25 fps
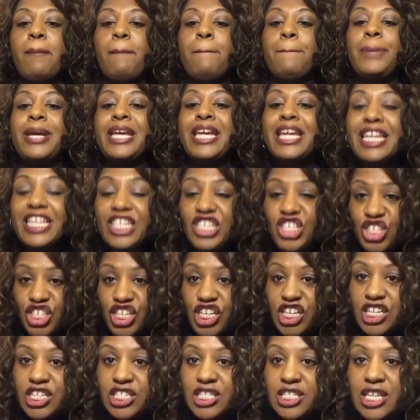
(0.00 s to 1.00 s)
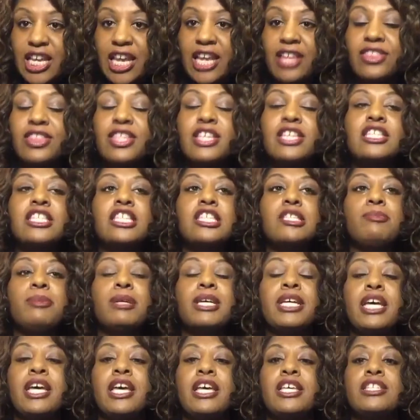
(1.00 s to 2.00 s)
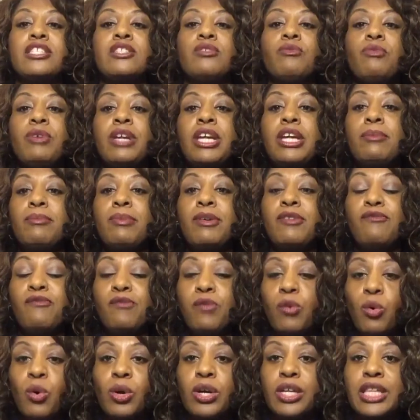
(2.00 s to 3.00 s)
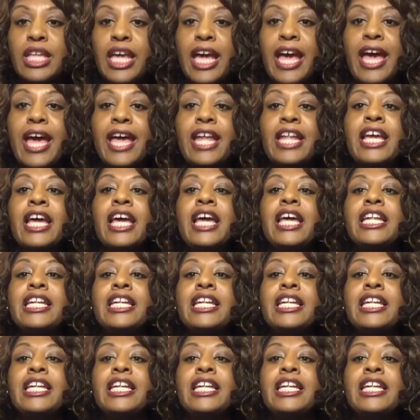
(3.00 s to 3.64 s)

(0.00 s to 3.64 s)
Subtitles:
Peaches, and this is because the week before that,